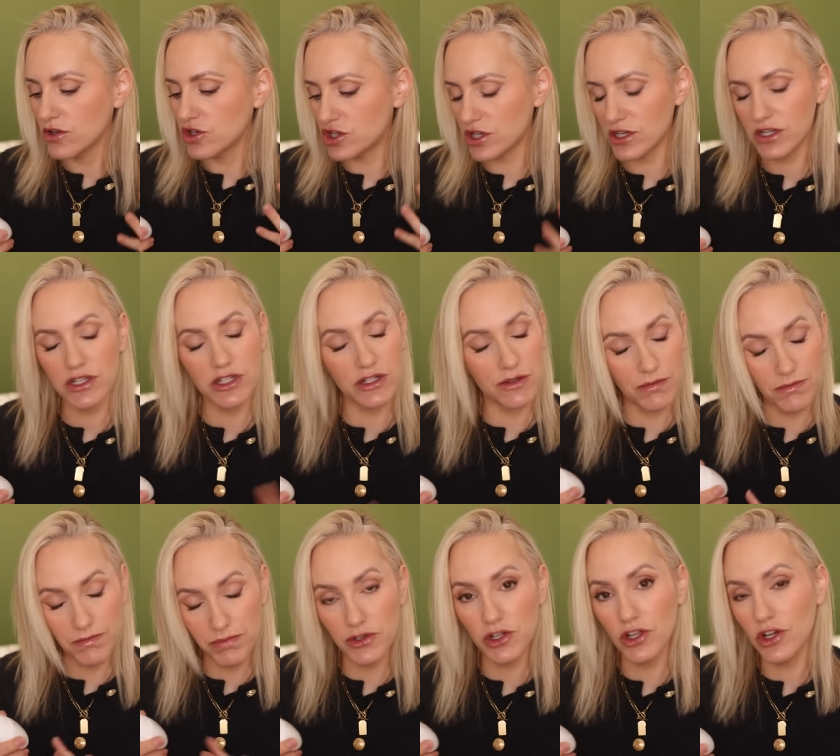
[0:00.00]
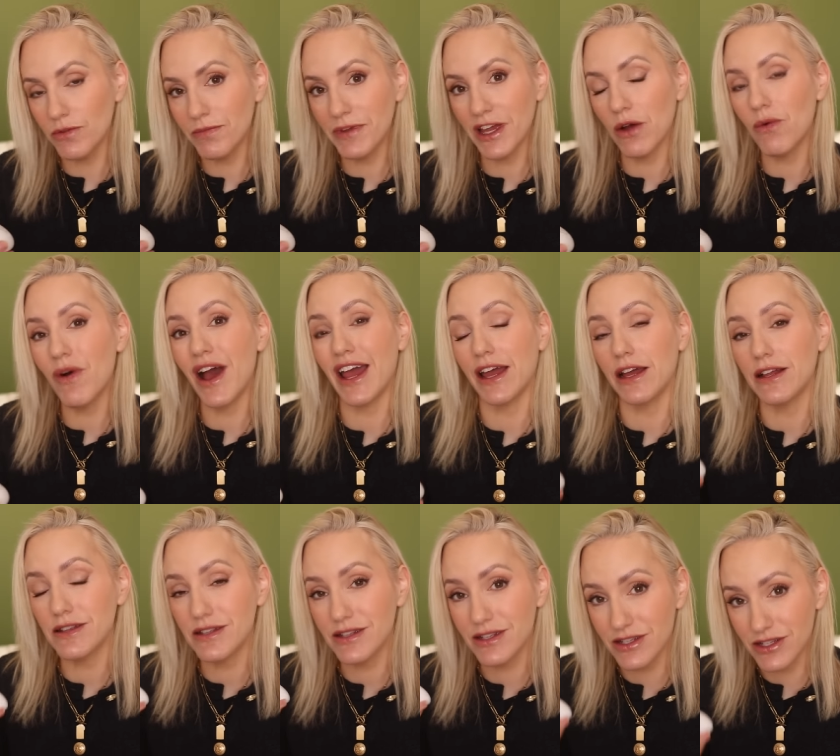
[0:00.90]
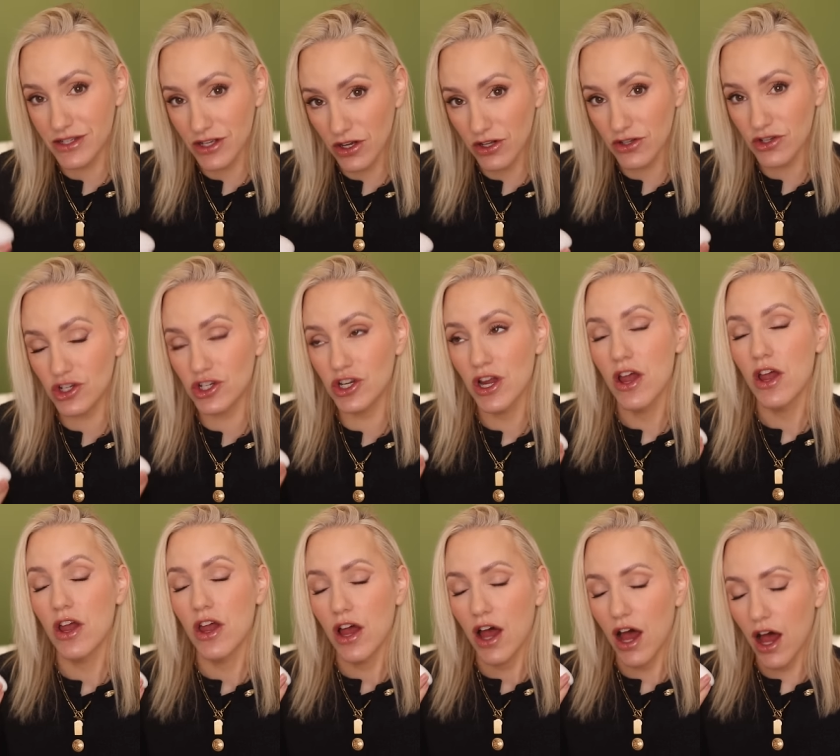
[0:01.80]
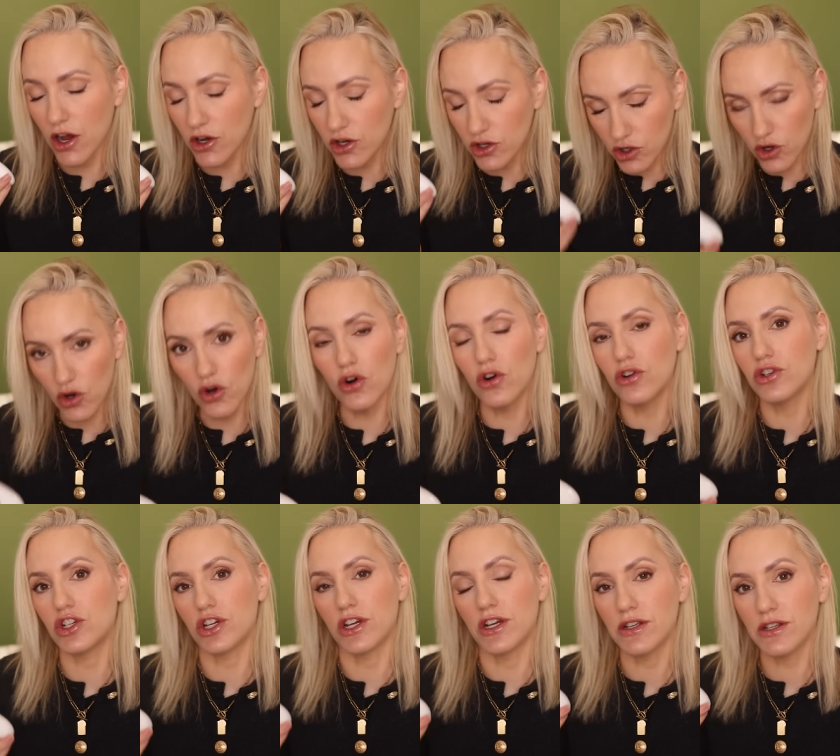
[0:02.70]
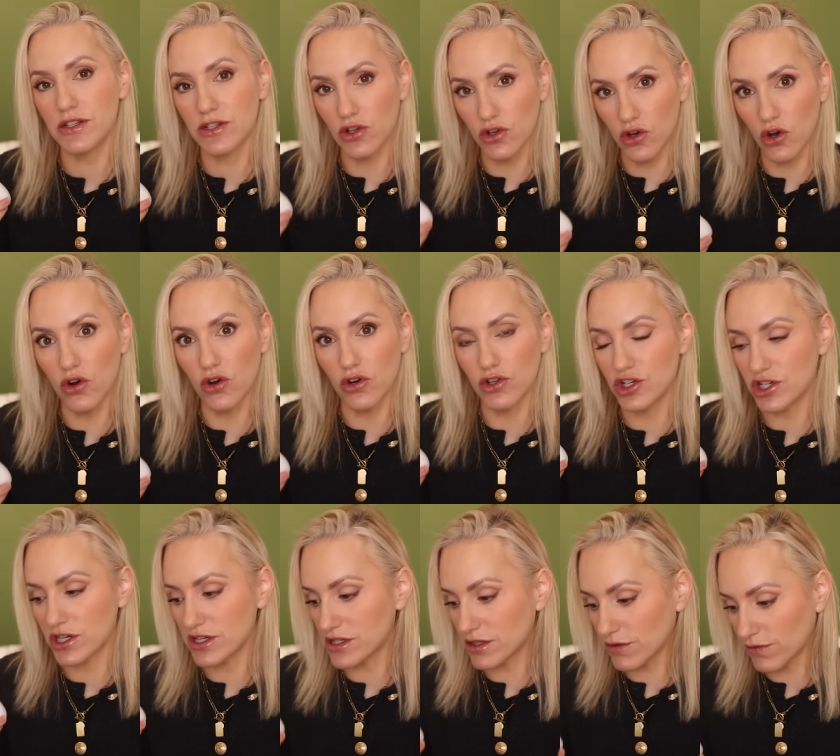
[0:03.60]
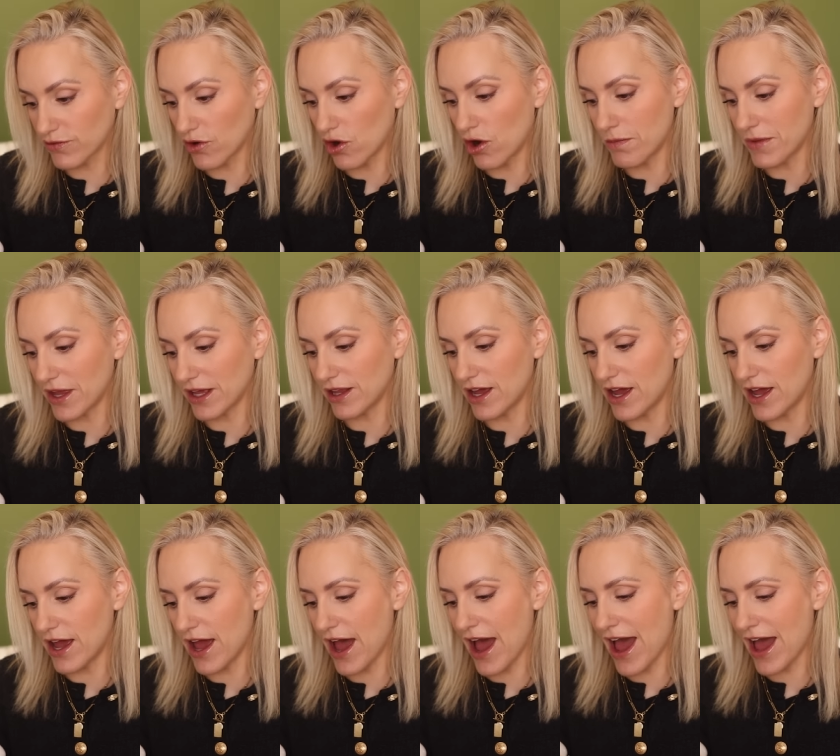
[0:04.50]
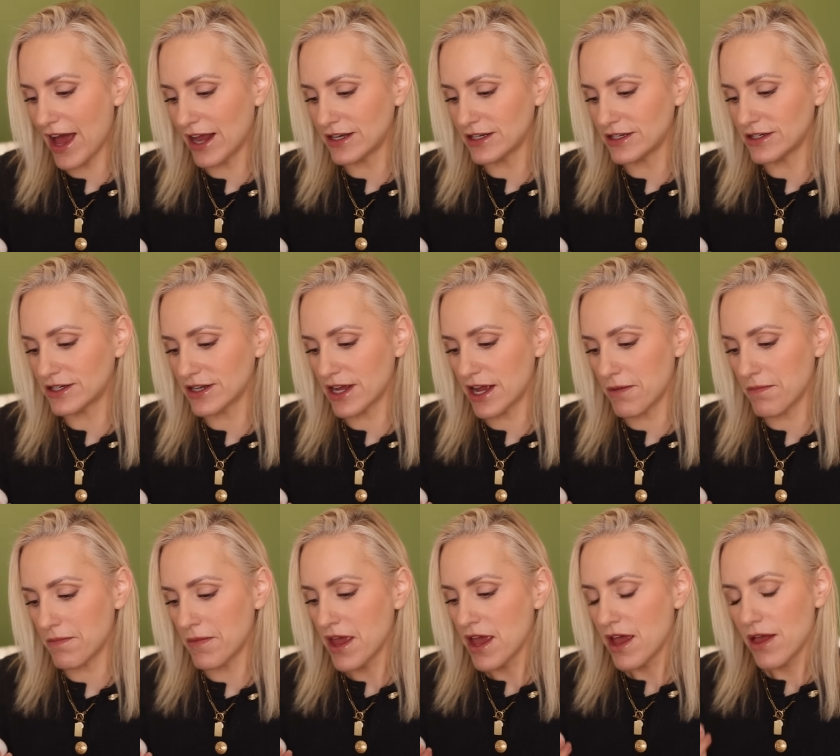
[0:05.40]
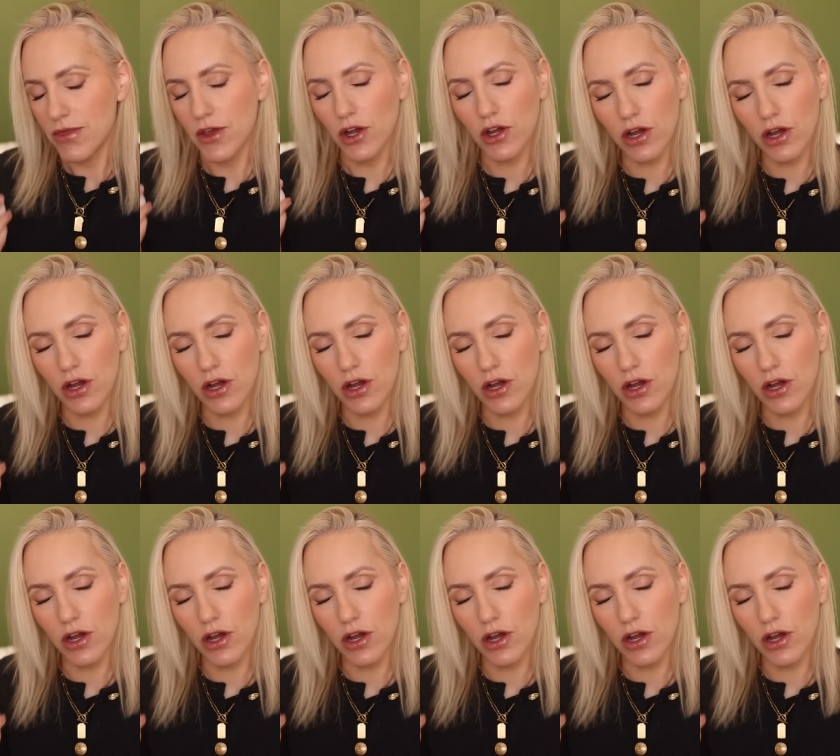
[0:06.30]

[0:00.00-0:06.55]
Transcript: just blew me away. It's such a gorgeous, gorgeous formula, and um, the